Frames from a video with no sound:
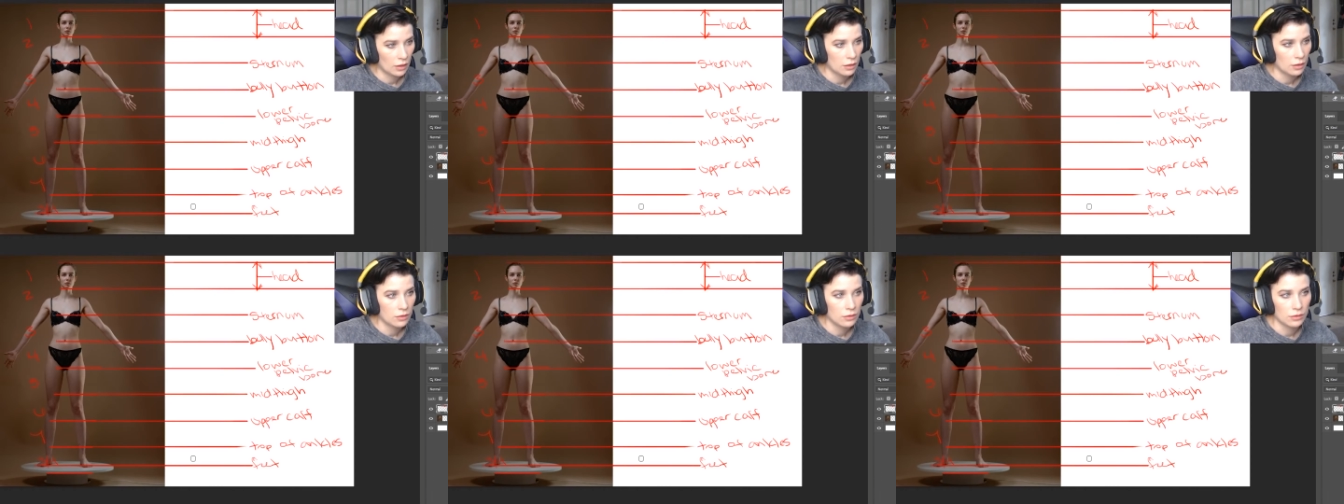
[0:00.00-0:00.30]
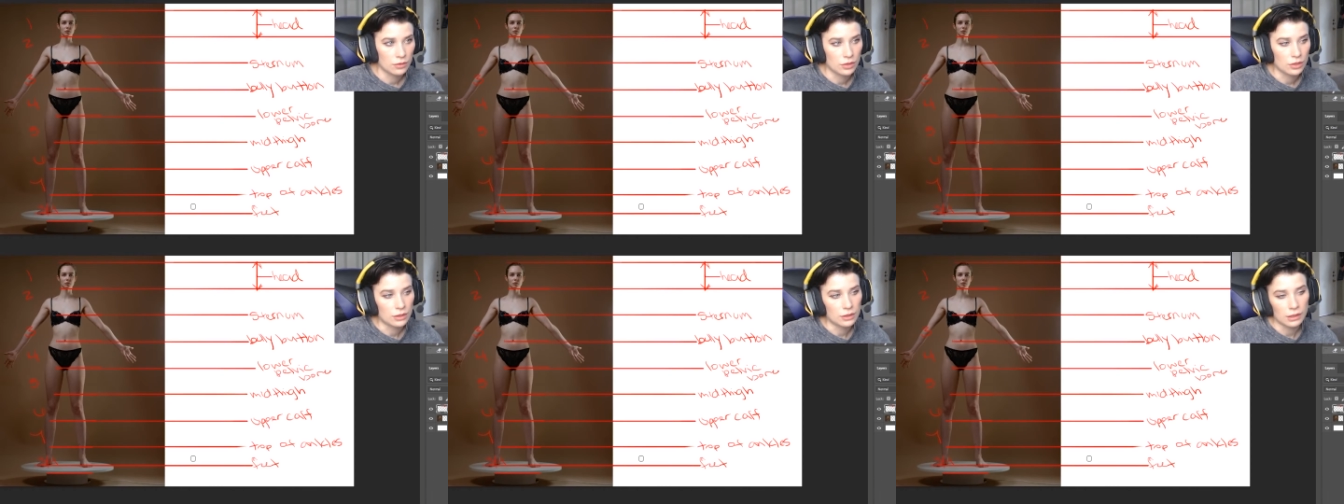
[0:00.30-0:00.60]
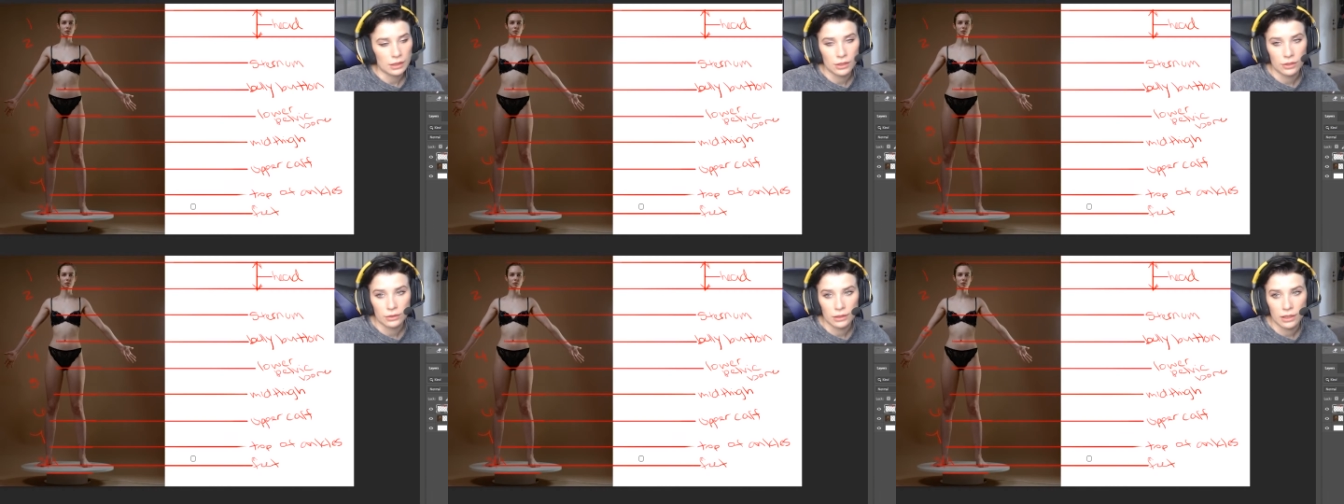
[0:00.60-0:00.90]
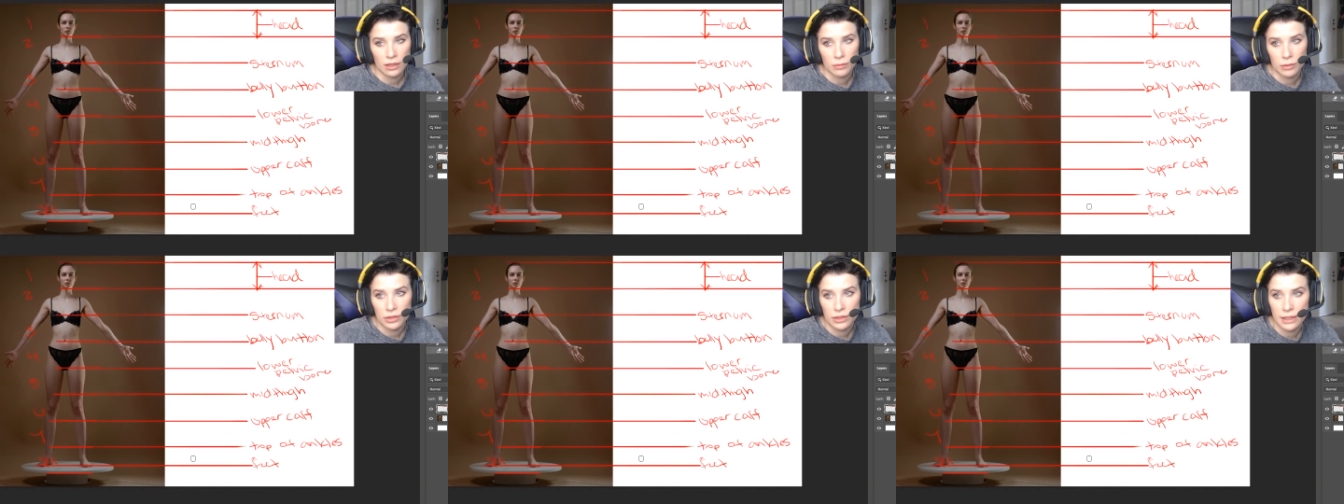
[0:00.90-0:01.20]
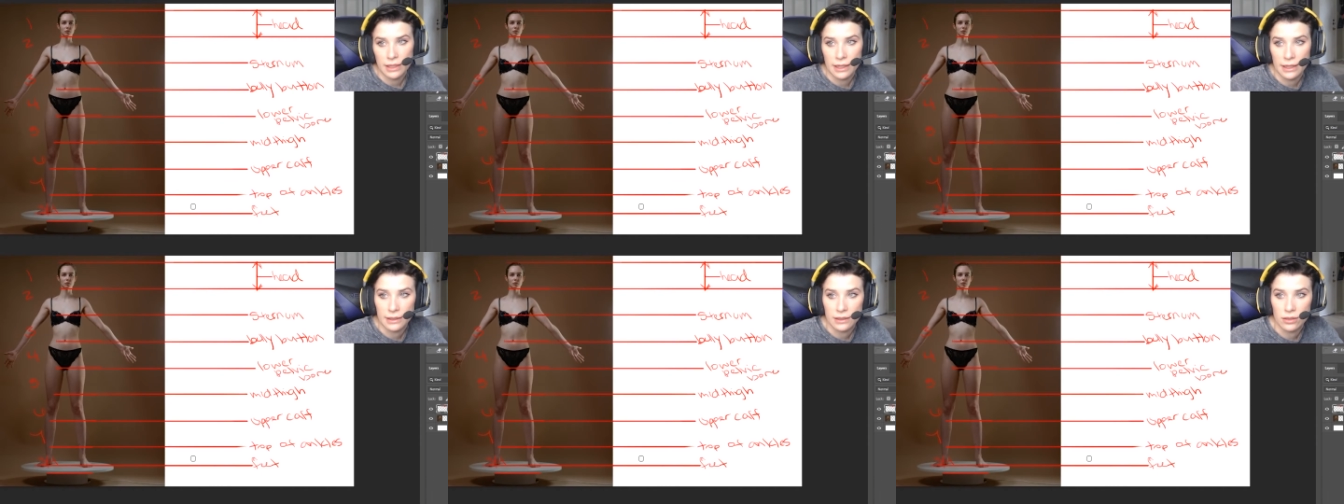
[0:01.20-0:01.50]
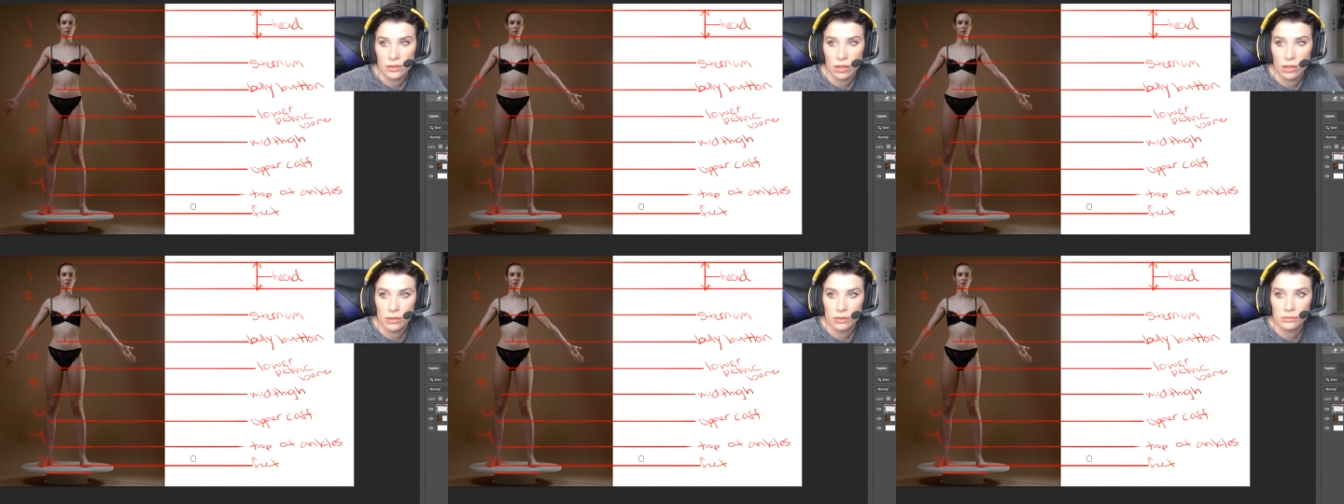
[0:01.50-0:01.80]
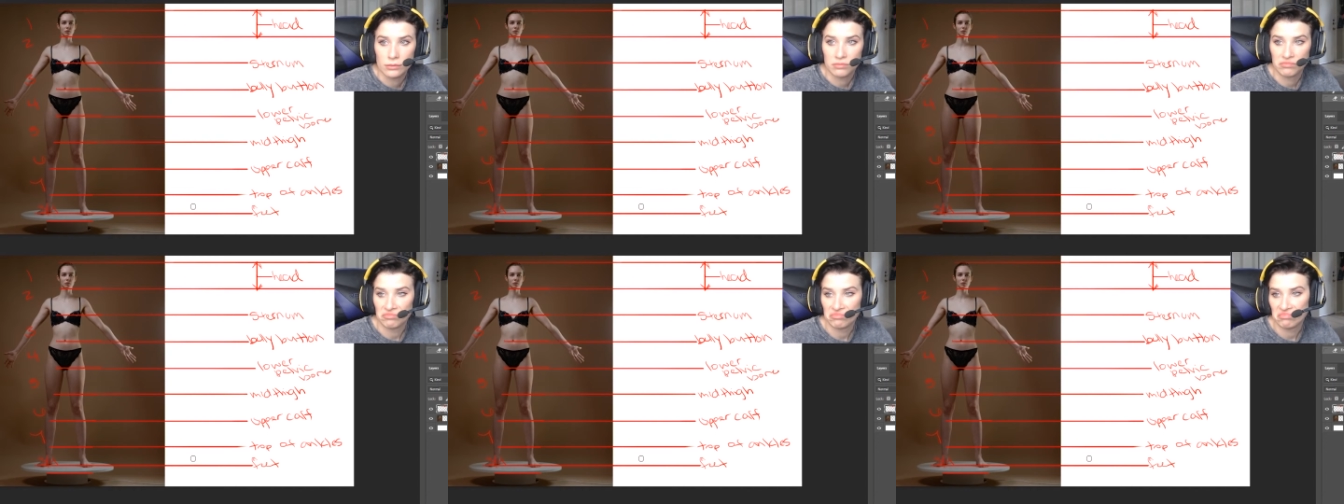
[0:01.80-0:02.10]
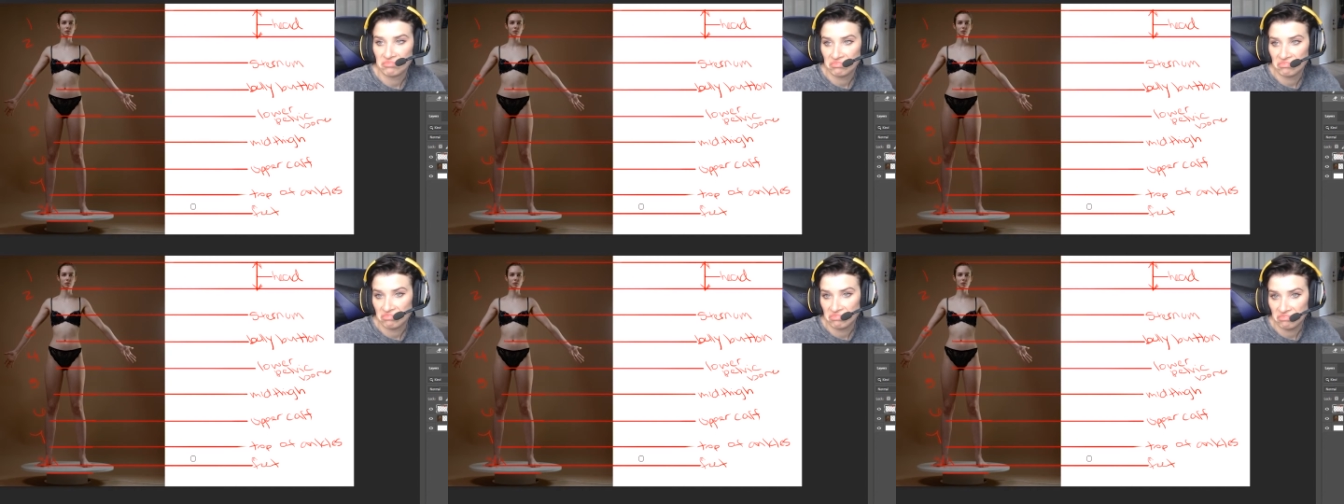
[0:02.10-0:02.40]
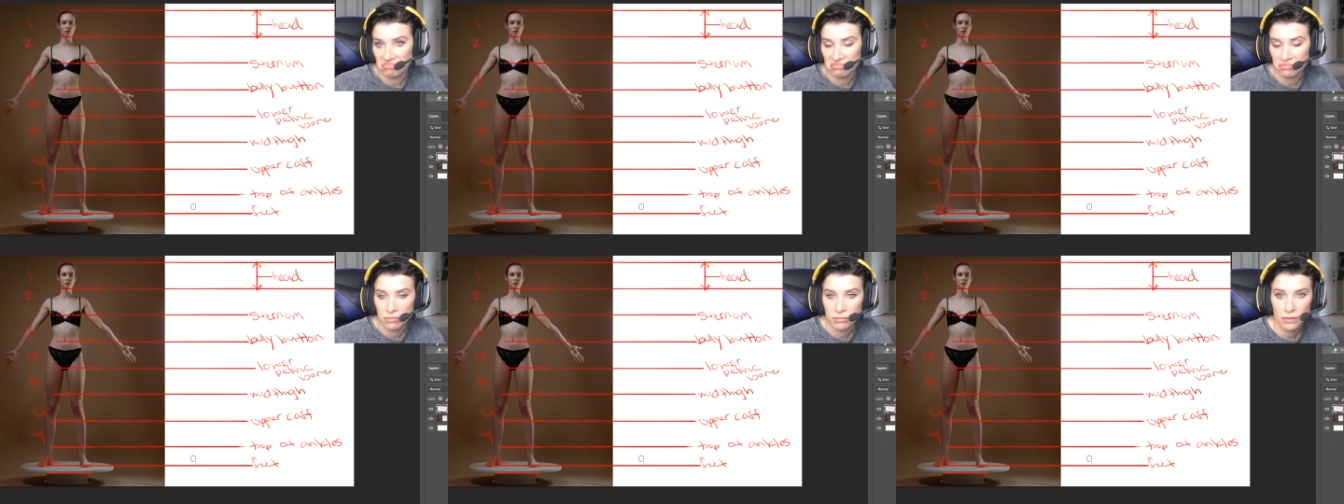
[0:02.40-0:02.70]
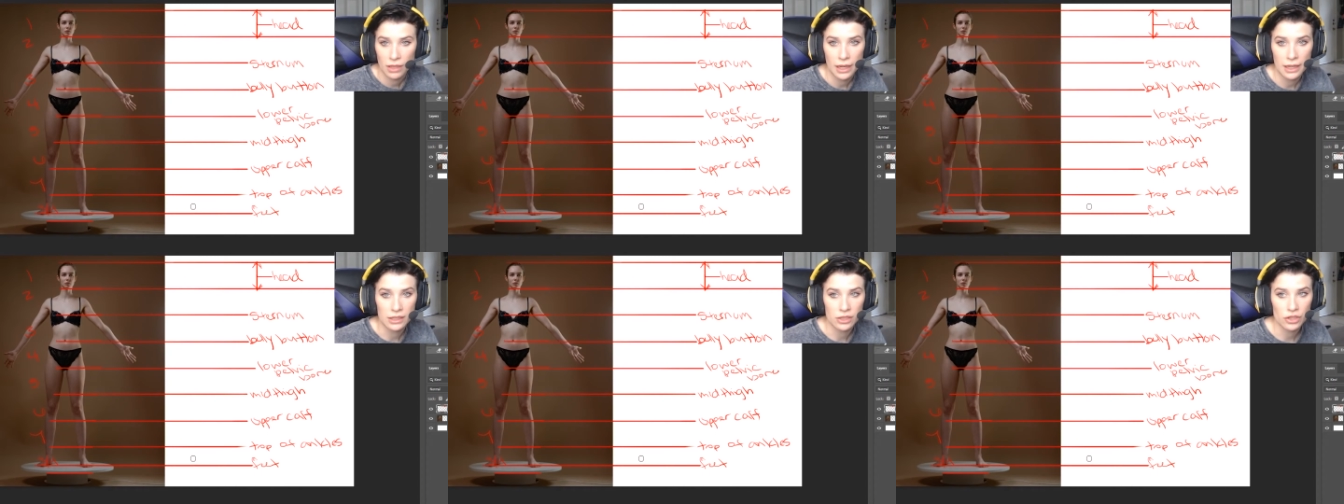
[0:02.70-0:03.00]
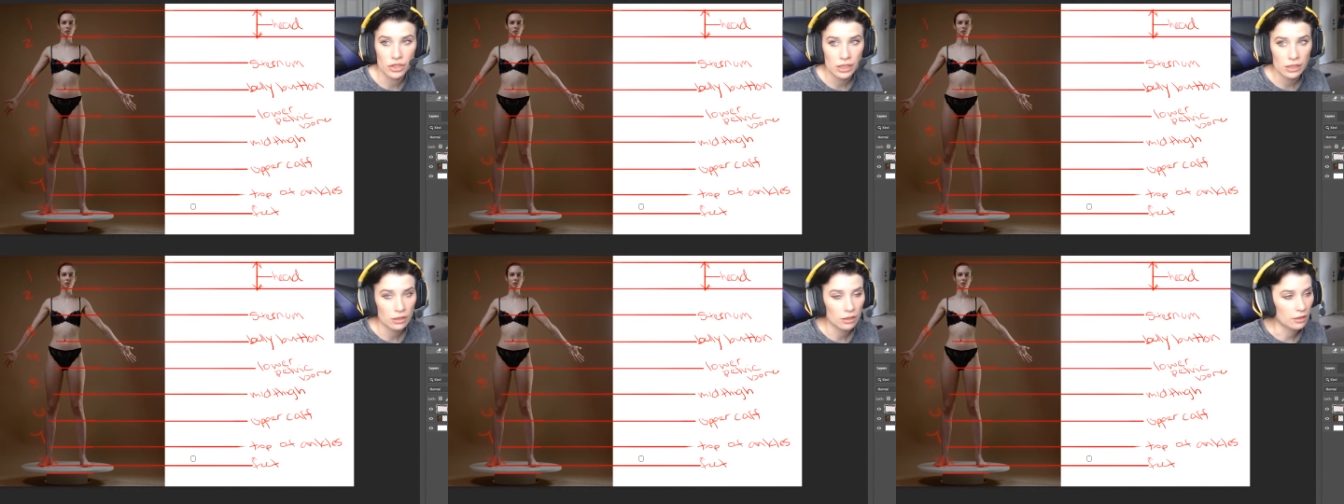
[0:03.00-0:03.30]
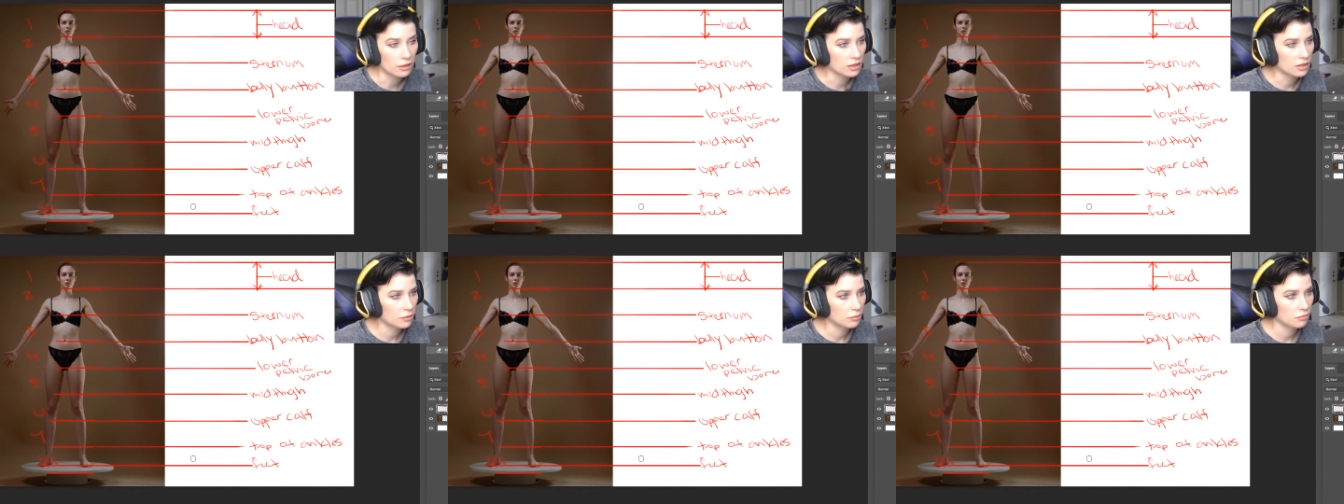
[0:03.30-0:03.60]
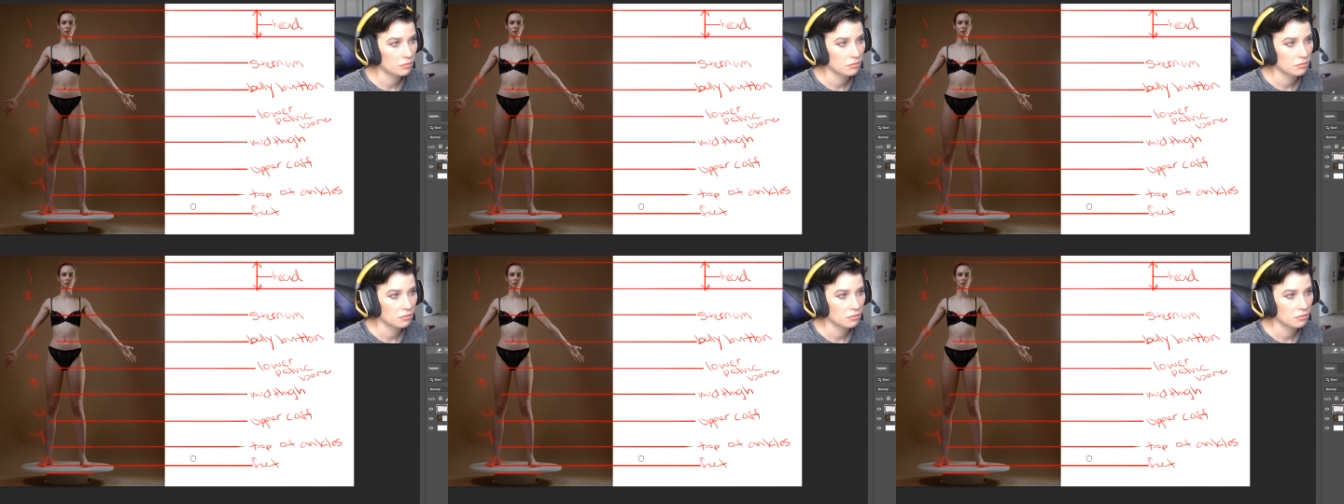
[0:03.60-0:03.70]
So she's literally almost 8 heads tall. And she looks